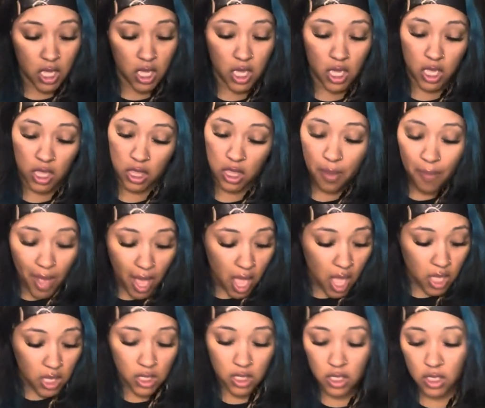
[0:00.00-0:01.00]
in the
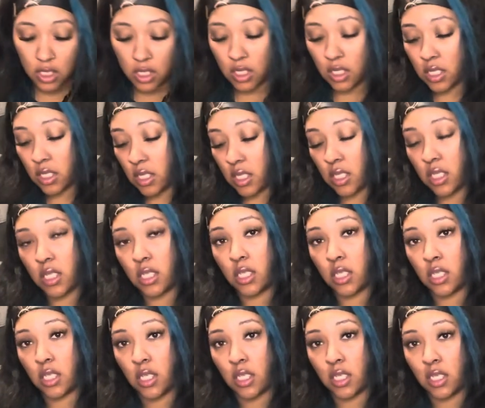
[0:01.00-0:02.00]
box
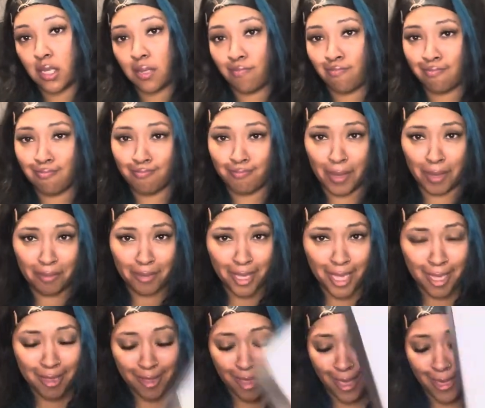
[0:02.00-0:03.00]
maybe
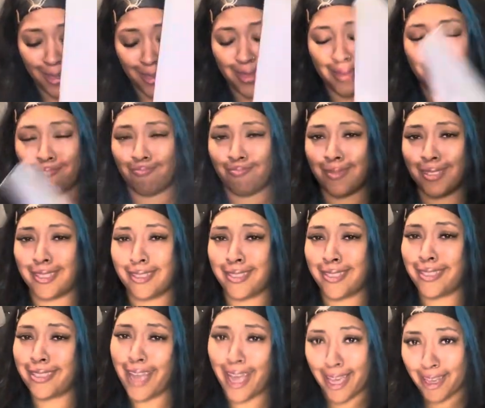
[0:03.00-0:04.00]
I'll like
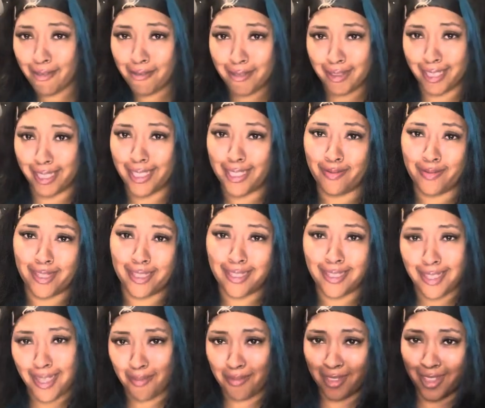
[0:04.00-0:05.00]
style these with
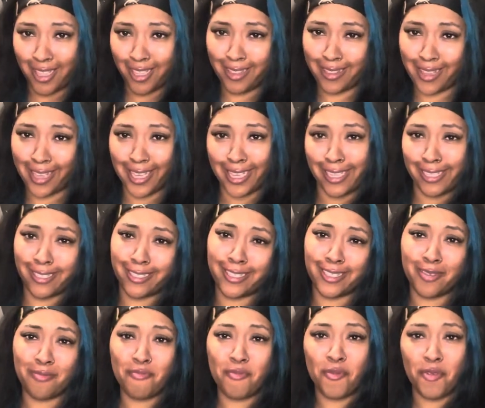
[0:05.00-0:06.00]
something like at
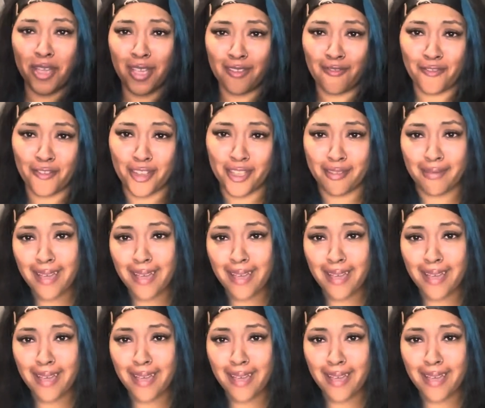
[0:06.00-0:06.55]
some point for you